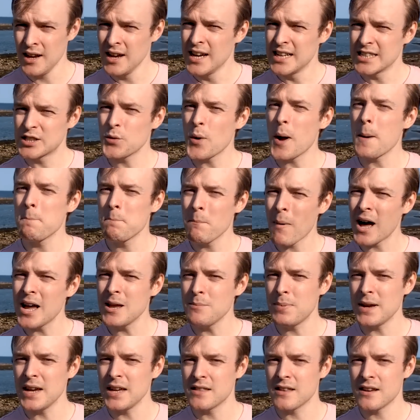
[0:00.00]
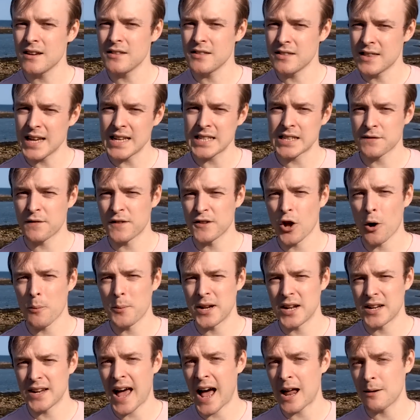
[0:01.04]
So it might be that this
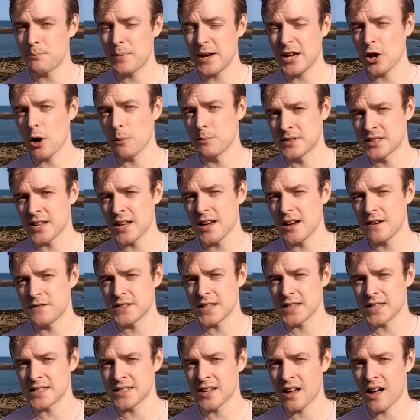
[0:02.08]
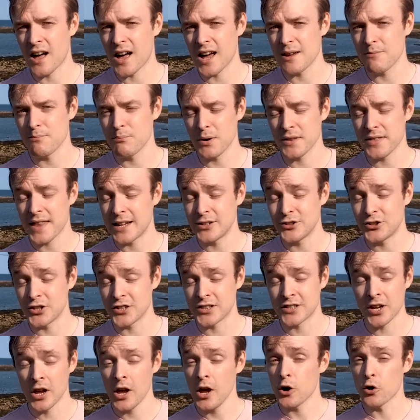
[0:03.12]
phenomenon had been observed at the time, but then
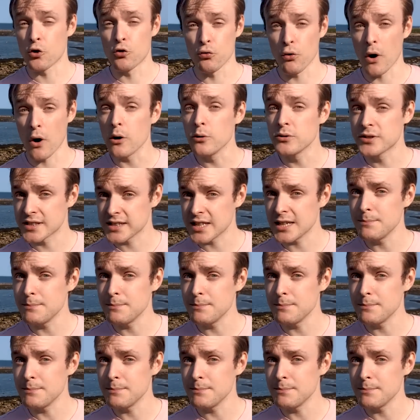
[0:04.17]
just grossly